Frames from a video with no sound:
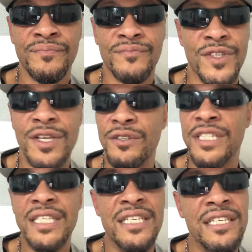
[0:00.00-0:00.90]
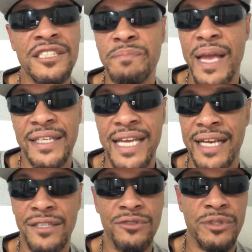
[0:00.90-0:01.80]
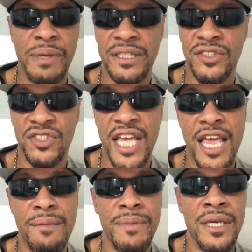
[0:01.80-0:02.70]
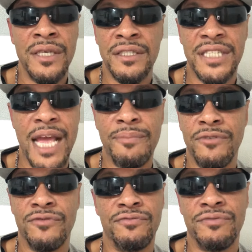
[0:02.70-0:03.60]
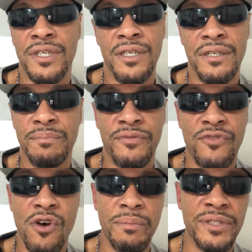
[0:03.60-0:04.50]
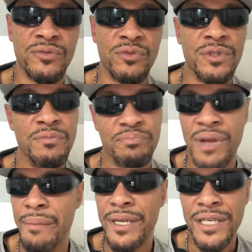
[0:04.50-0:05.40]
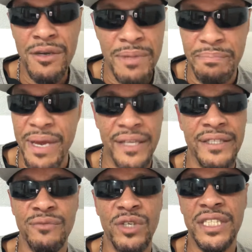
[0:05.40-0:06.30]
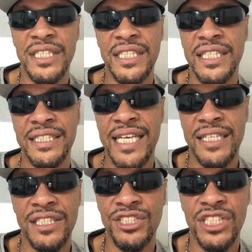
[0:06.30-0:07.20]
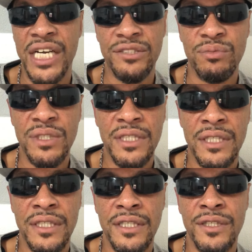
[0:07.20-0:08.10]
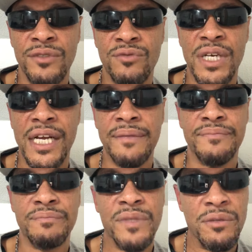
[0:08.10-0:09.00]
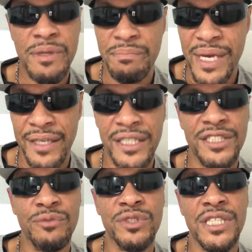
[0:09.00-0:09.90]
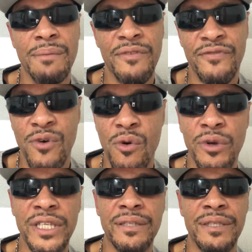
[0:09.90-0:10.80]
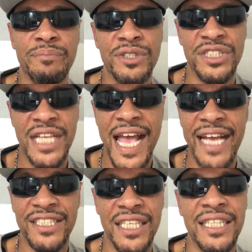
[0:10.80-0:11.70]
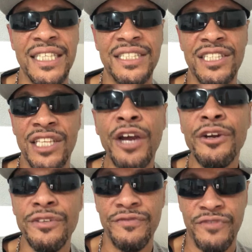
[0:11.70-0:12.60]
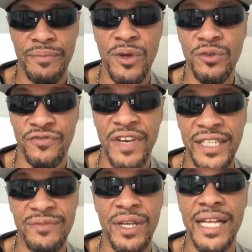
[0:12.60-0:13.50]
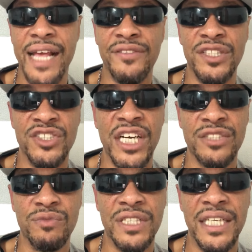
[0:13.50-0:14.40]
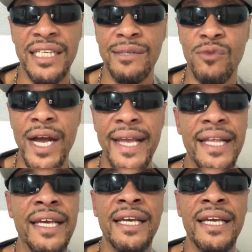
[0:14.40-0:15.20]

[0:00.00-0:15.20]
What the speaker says: You know, didn't look spectacular. It was about the same type of performance, probably a little bit better than what he did against Anthony Joshua, right? A little bit better because he was coming forward and pushing the action. I think he's learned from those fights like Anthony Joshua and Dillian White